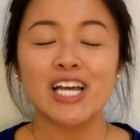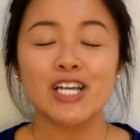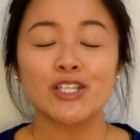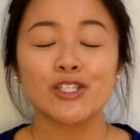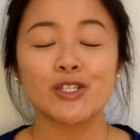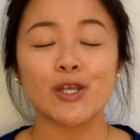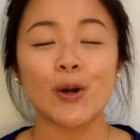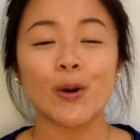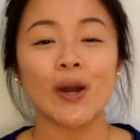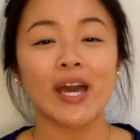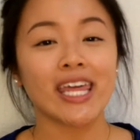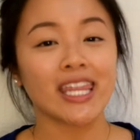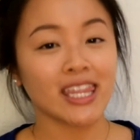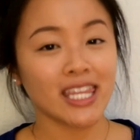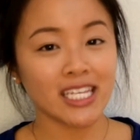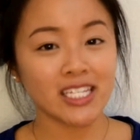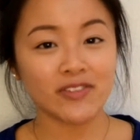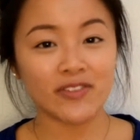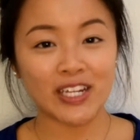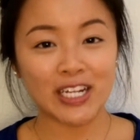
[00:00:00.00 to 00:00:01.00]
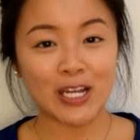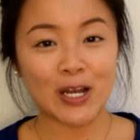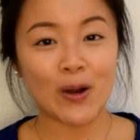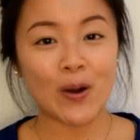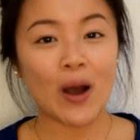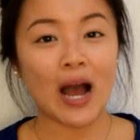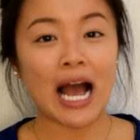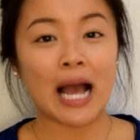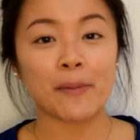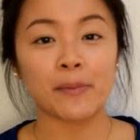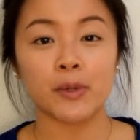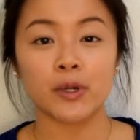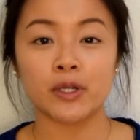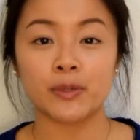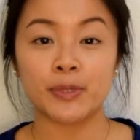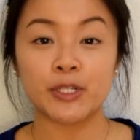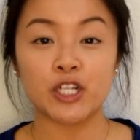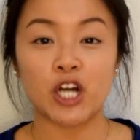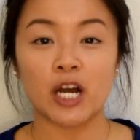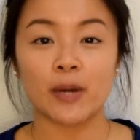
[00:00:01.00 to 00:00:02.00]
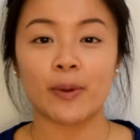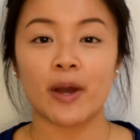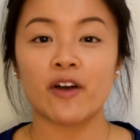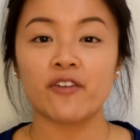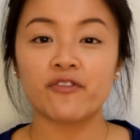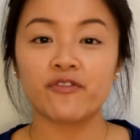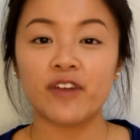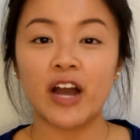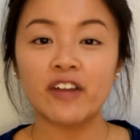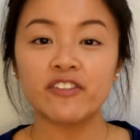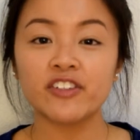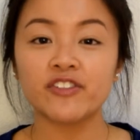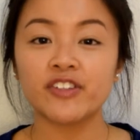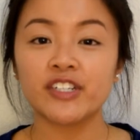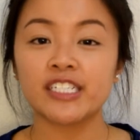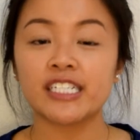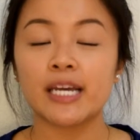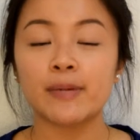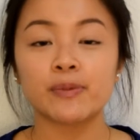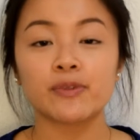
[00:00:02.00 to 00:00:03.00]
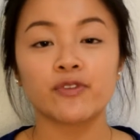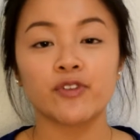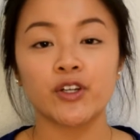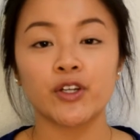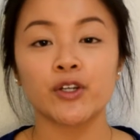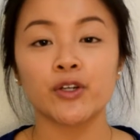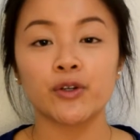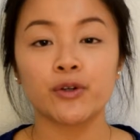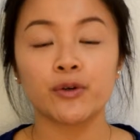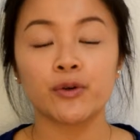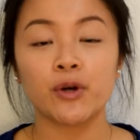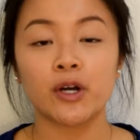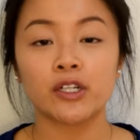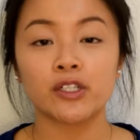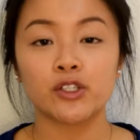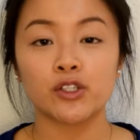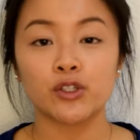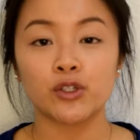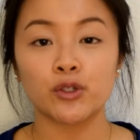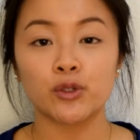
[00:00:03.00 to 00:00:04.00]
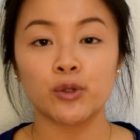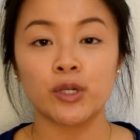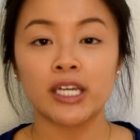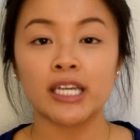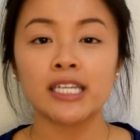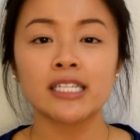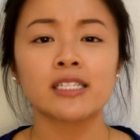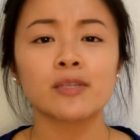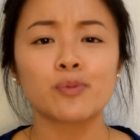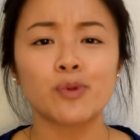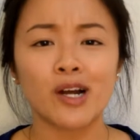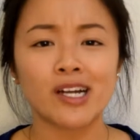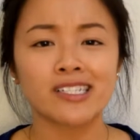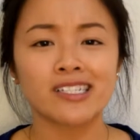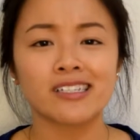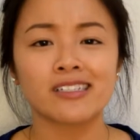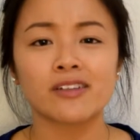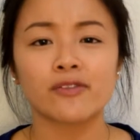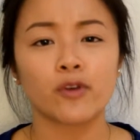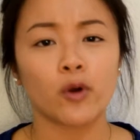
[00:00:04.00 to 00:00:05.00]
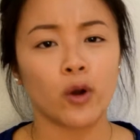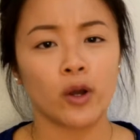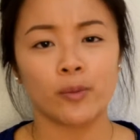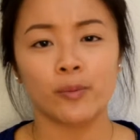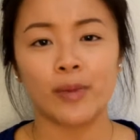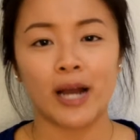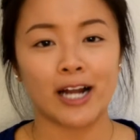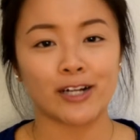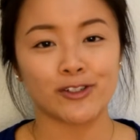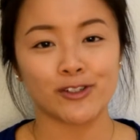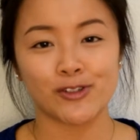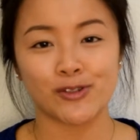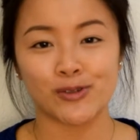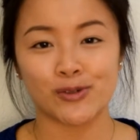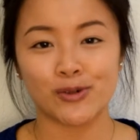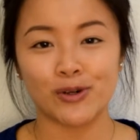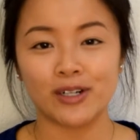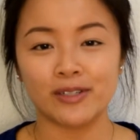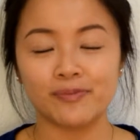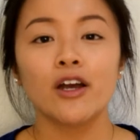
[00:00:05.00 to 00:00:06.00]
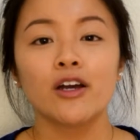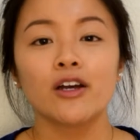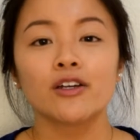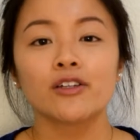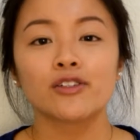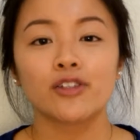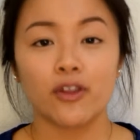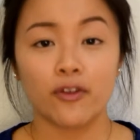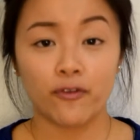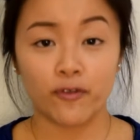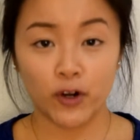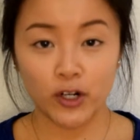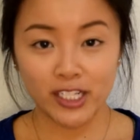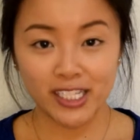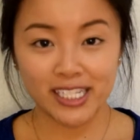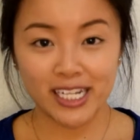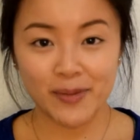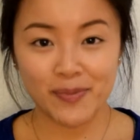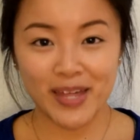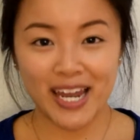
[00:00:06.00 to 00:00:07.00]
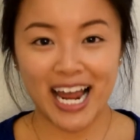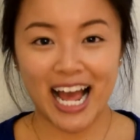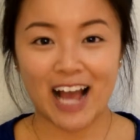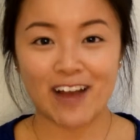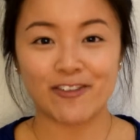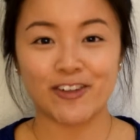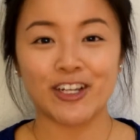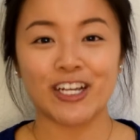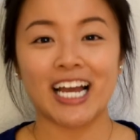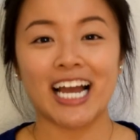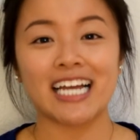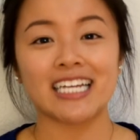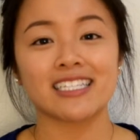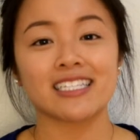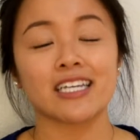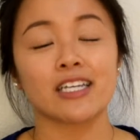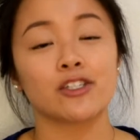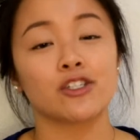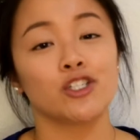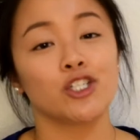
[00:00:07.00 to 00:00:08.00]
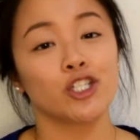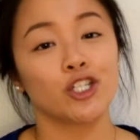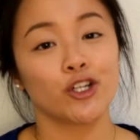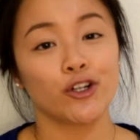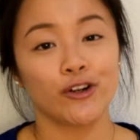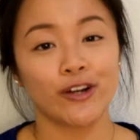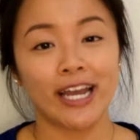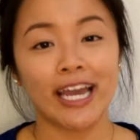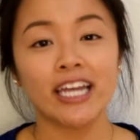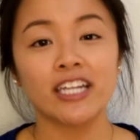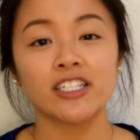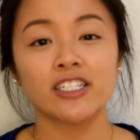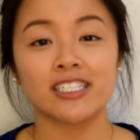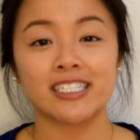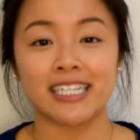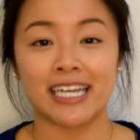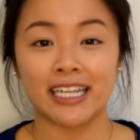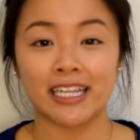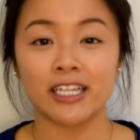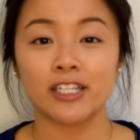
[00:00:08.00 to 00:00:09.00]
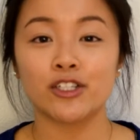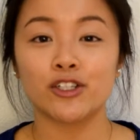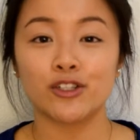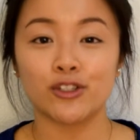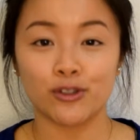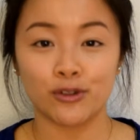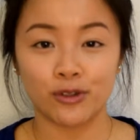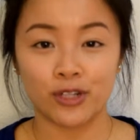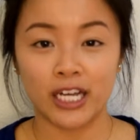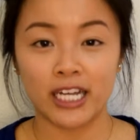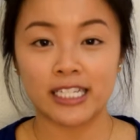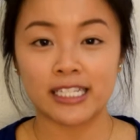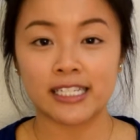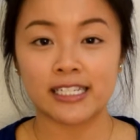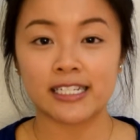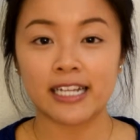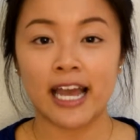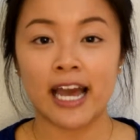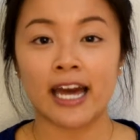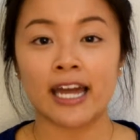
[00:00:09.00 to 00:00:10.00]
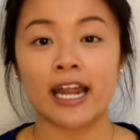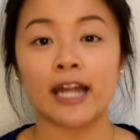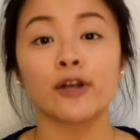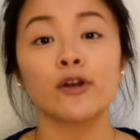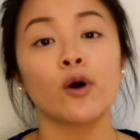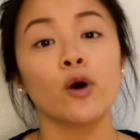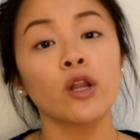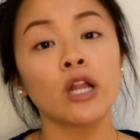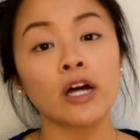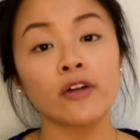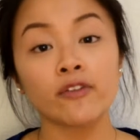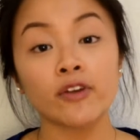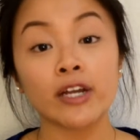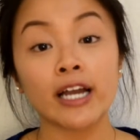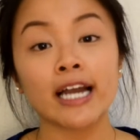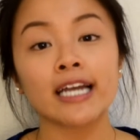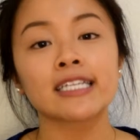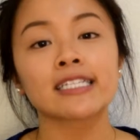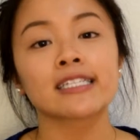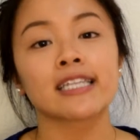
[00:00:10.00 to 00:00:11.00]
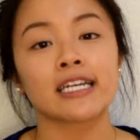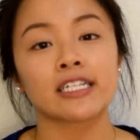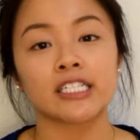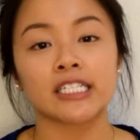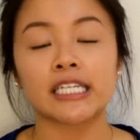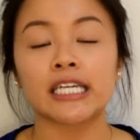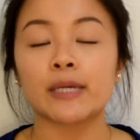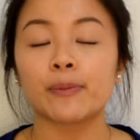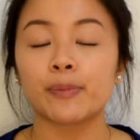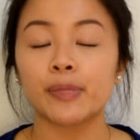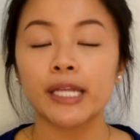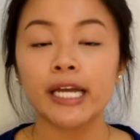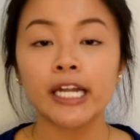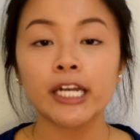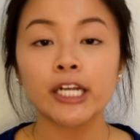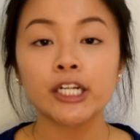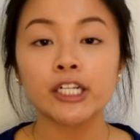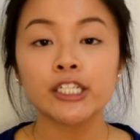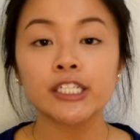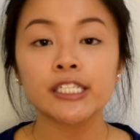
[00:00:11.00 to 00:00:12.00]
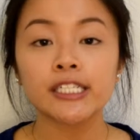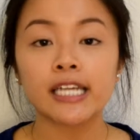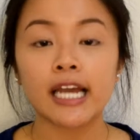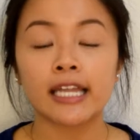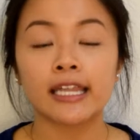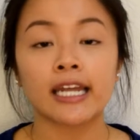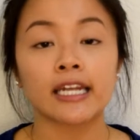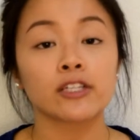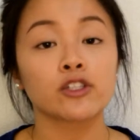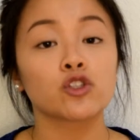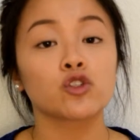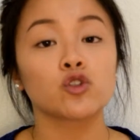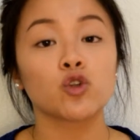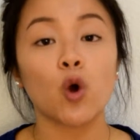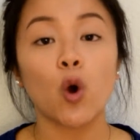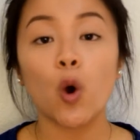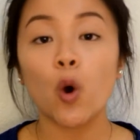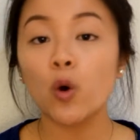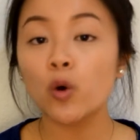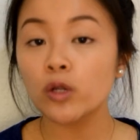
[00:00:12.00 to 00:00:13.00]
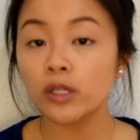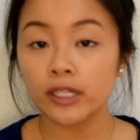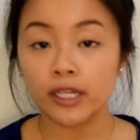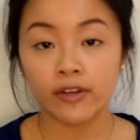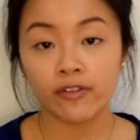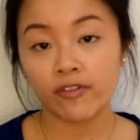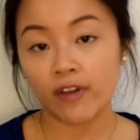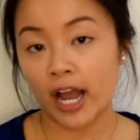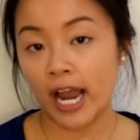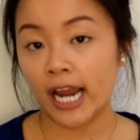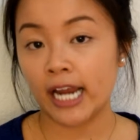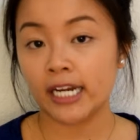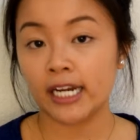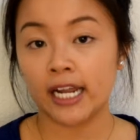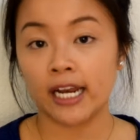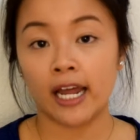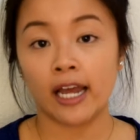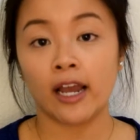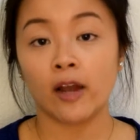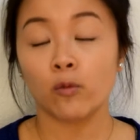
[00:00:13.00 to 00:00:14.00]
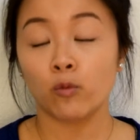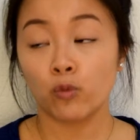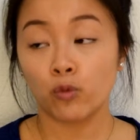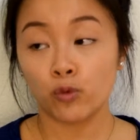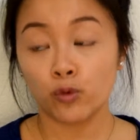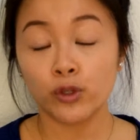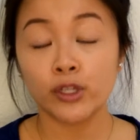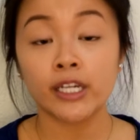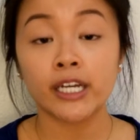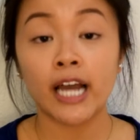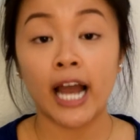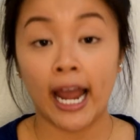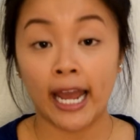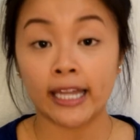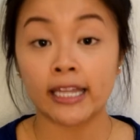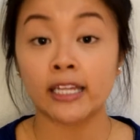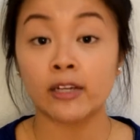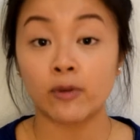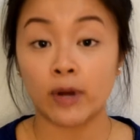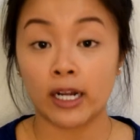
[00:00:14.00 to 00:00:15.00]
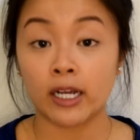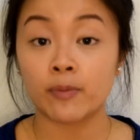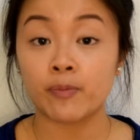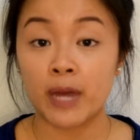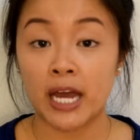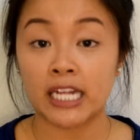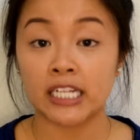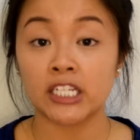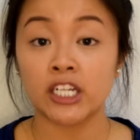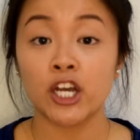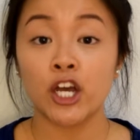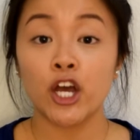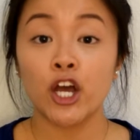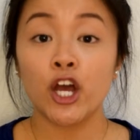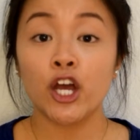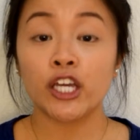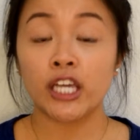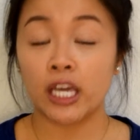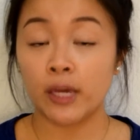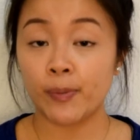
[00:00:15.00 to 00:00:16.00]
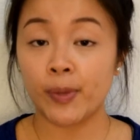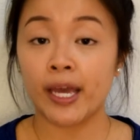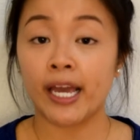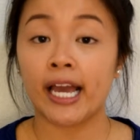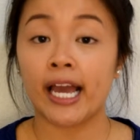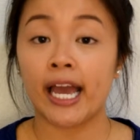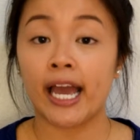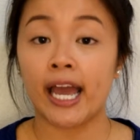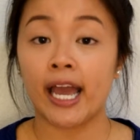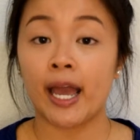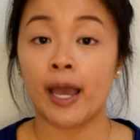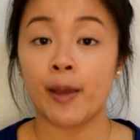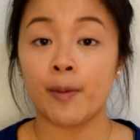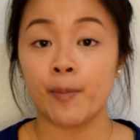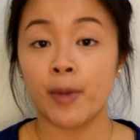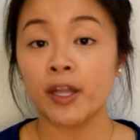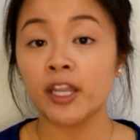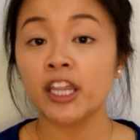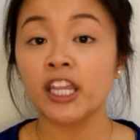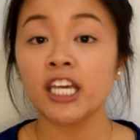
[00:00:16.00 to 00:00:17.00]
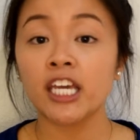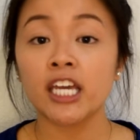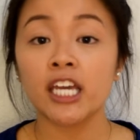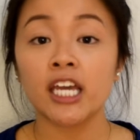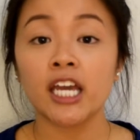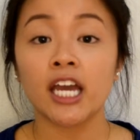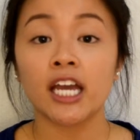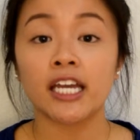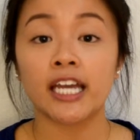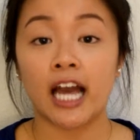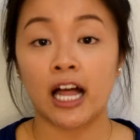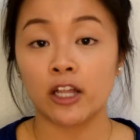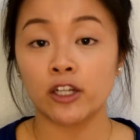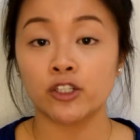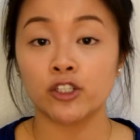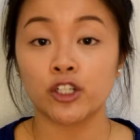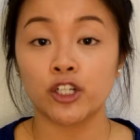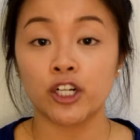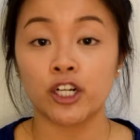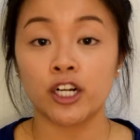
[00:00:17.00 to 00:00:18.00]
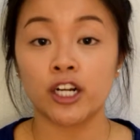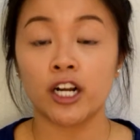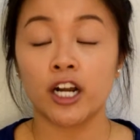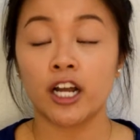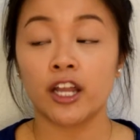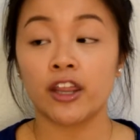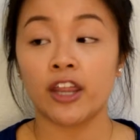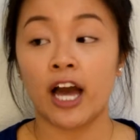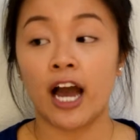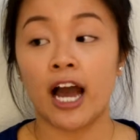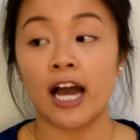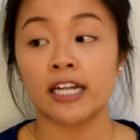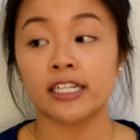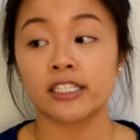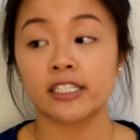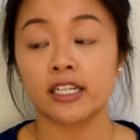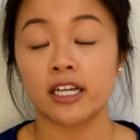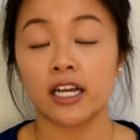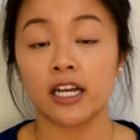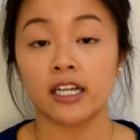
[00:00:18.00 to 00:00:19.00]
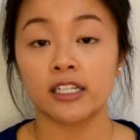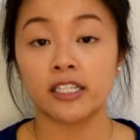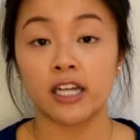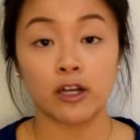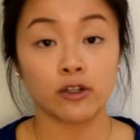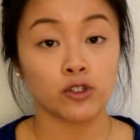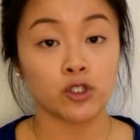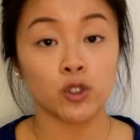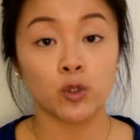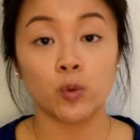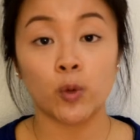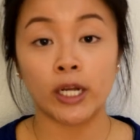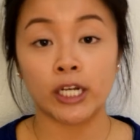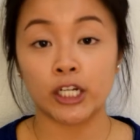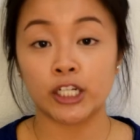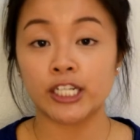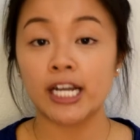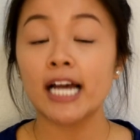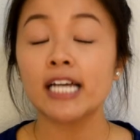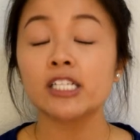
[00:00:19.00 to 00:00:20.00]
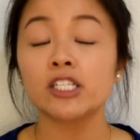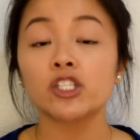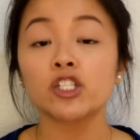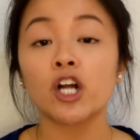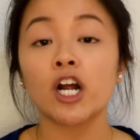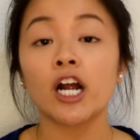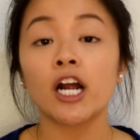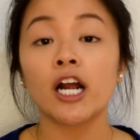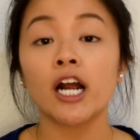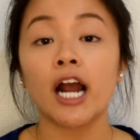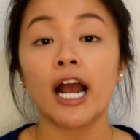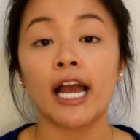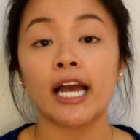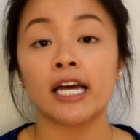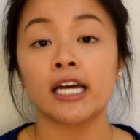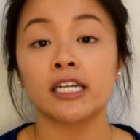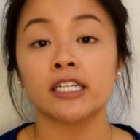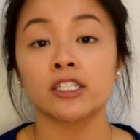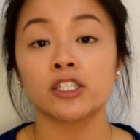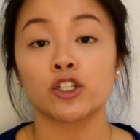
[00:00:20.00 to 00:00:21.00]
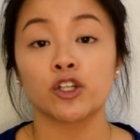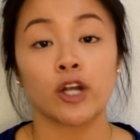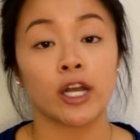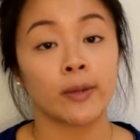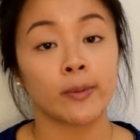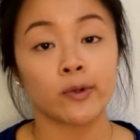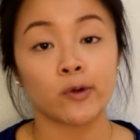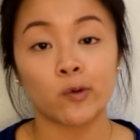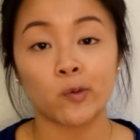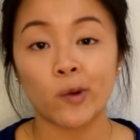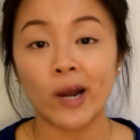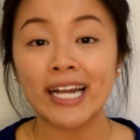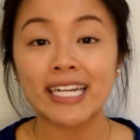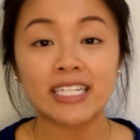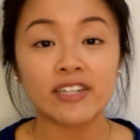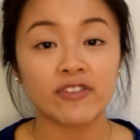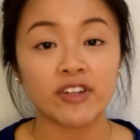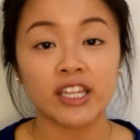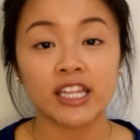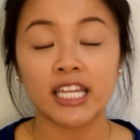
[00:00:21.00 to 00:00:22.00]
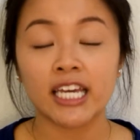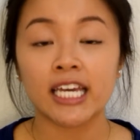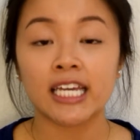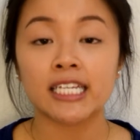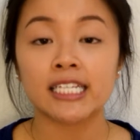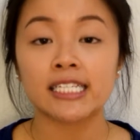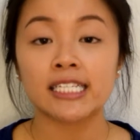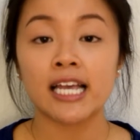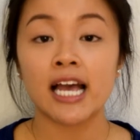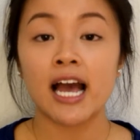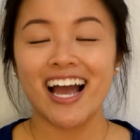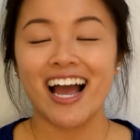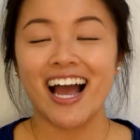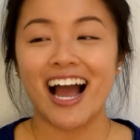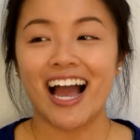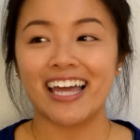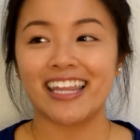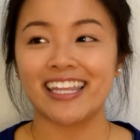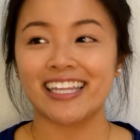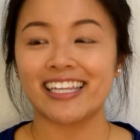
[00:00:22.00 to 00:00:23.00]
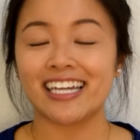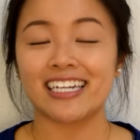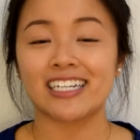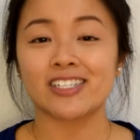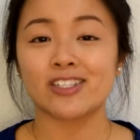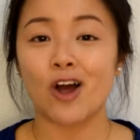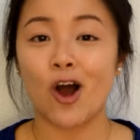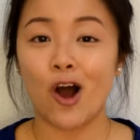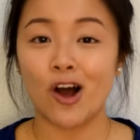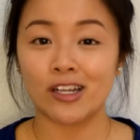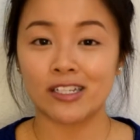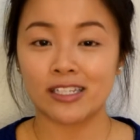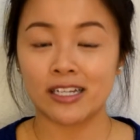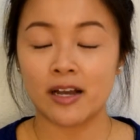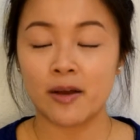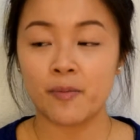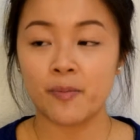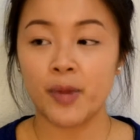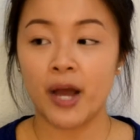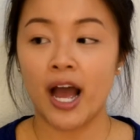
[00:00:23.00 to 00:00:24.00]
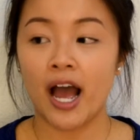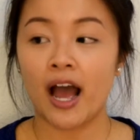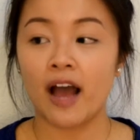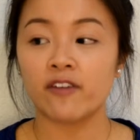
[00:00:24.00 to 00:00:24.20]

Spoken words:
So in this video, I'm going to be talking about 5 different tips for you to ease the process of going back to school. So the first tip that I have for you guys is to create daily to-do lists. And I know a lot of you guys like to keep planners, and that is totally fine, and I really highly recommend keeping a monthly calendar that tells you when your tests are and you're able to write different things. I think that is awesome.